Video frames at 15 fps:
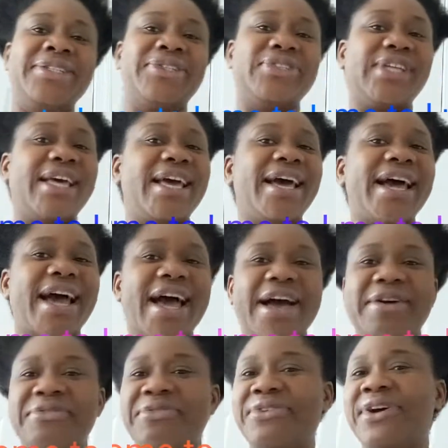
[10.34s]
Today I
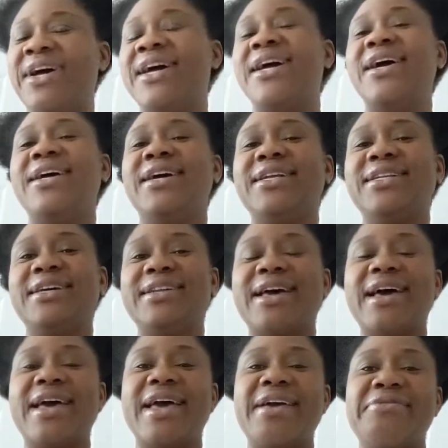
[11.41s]
have
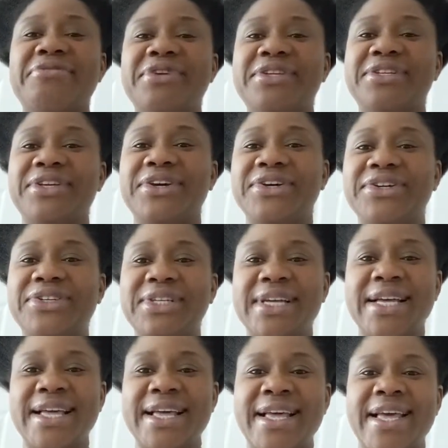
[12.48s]
another hair video.
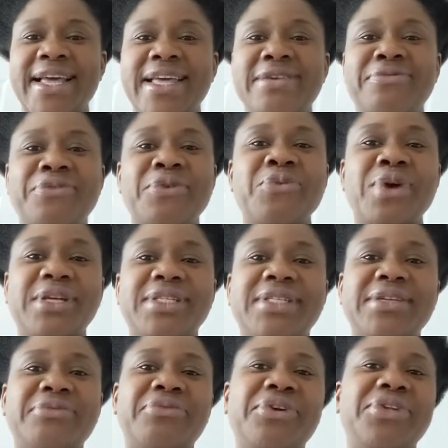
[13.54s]
If you
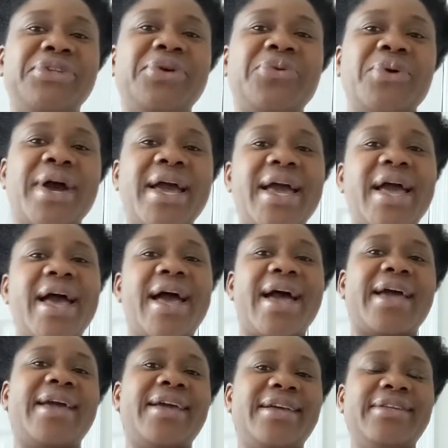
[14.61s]
watch the video where
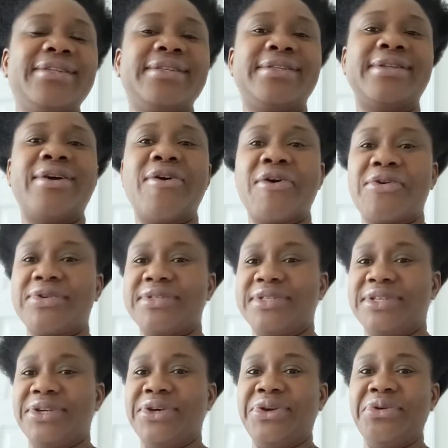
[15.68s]
I
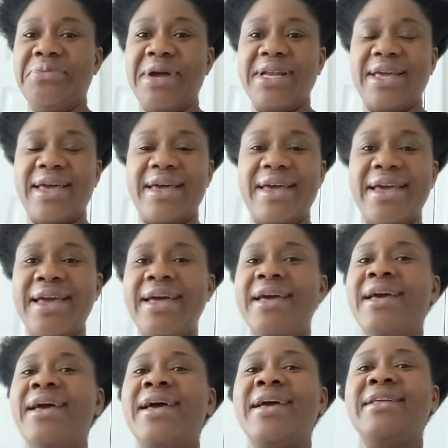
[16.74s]
installed the human hair,
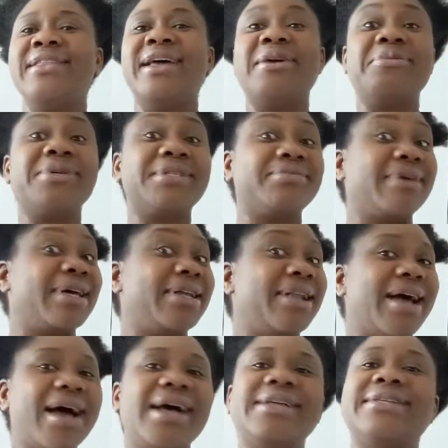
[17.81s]
that was my
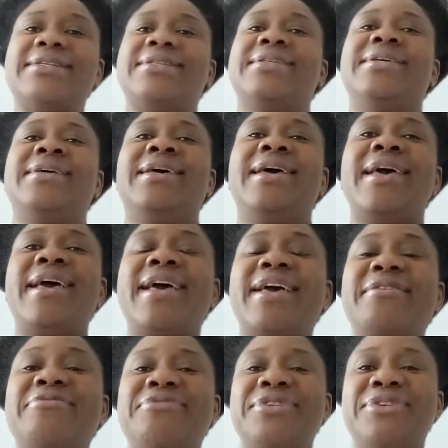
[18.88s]
last
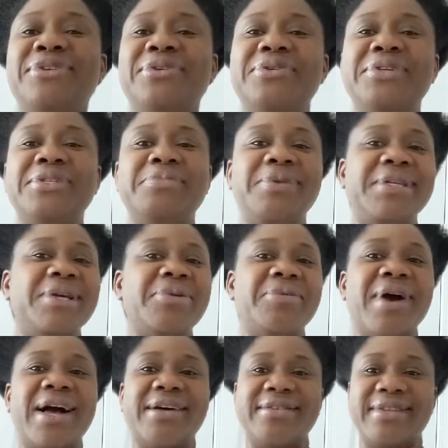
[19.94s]
hair video. It's been a
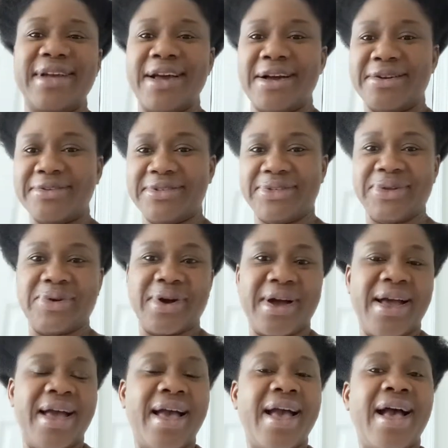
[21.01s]
while now.
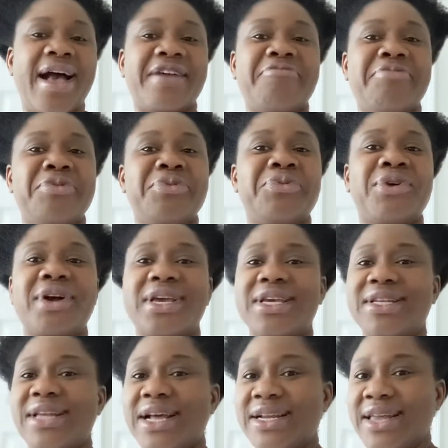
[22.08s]
So I've been
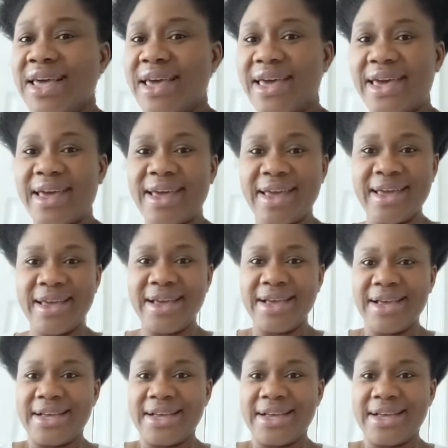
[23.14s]
rocking that hair,